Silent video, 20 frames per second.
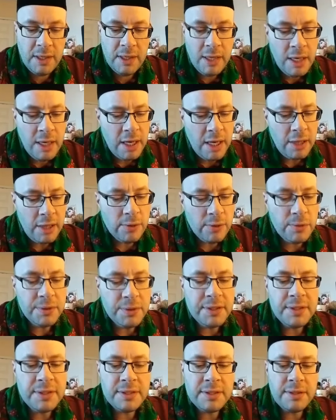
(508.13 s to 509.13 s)

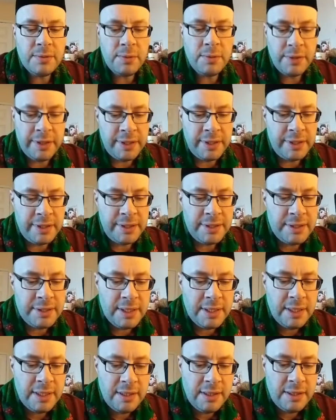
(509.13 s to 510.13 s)
According to the words
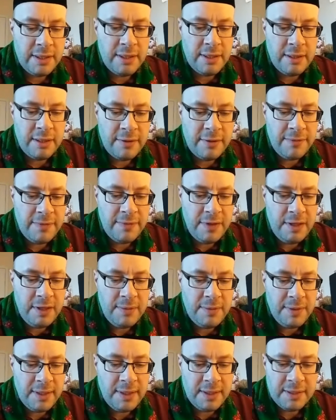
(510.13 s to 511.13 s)
of
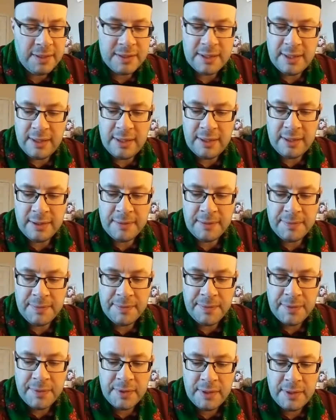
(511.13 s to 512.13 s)
Ibn al-Sulla,
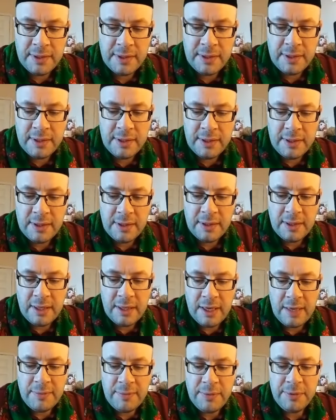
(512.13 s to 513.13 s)

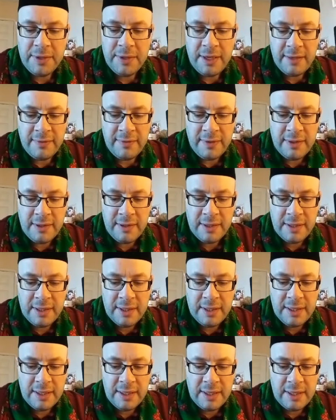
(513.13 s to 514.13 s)
Abu David
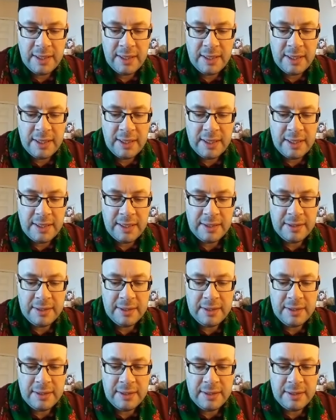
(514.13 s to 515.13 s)
and
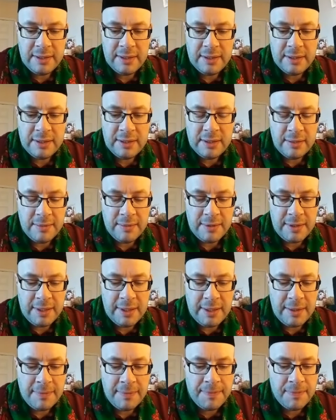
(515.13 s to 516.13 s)

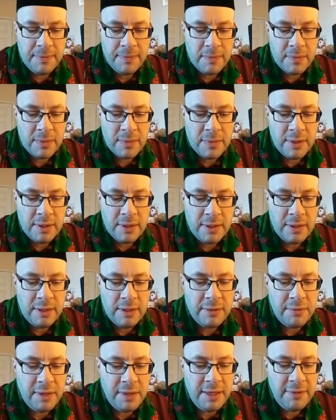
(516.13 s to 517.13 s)
Tirmidhi
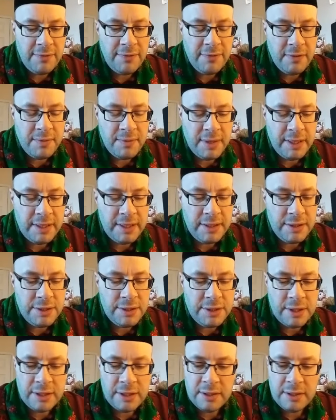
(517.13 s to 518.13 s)
narrate from
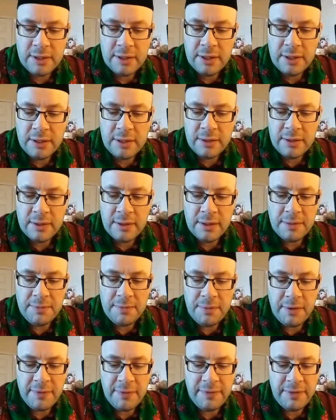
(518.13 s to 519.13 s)
Aisha that the
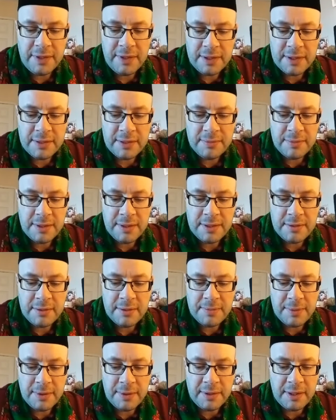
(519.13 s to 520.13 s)
Prophet, peace be
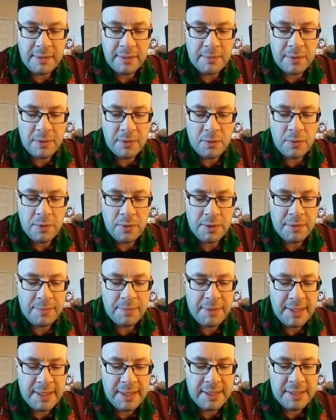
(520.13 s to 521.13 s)
upon him, would
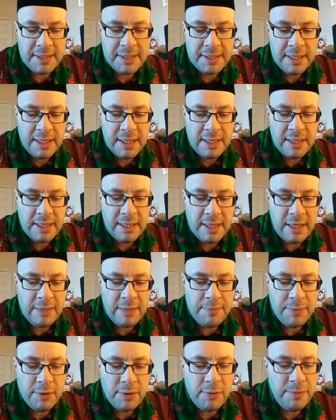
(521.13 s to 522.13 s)
place a
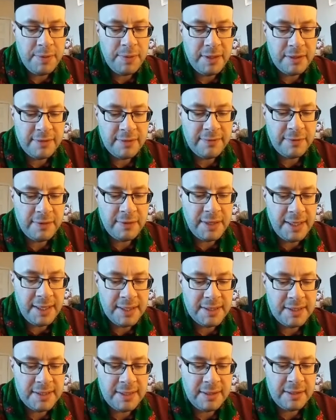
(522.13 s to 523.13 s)
pulpit for
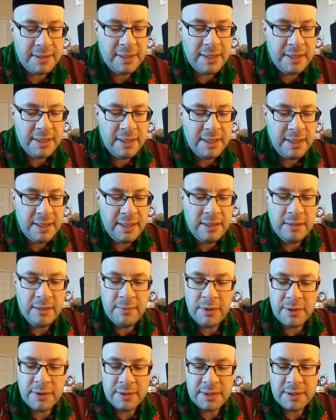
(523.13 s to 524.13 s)
Hassan in the
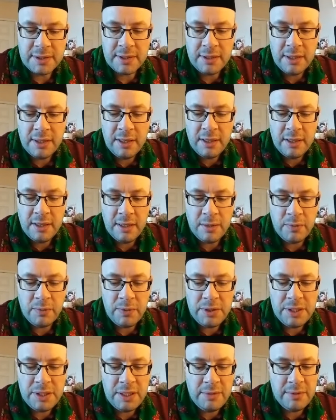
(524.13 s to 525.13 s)
mosque on
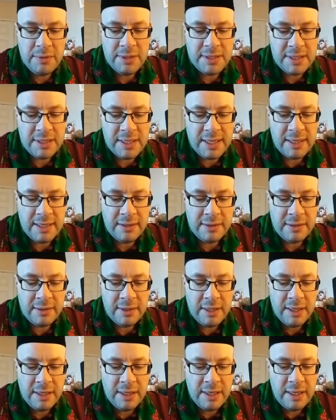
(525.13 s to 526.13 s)
which he would stand
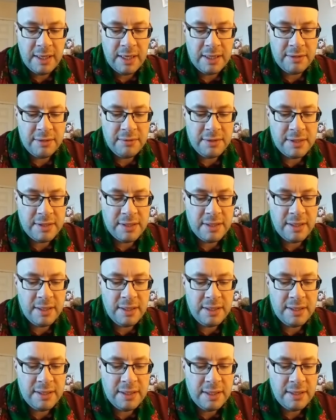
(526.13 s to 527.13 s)
and
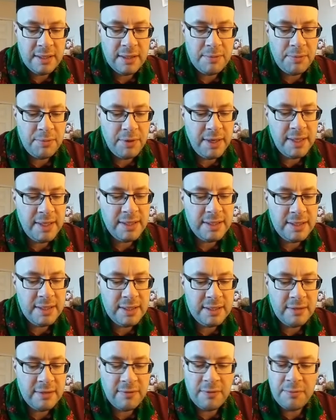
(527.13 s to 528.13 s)
recite the
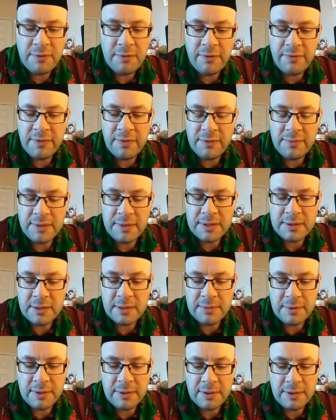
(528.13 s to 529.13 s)
praises of the Prophet, peace be
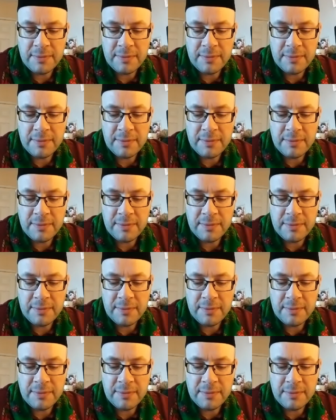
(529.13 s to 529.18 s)
upon him.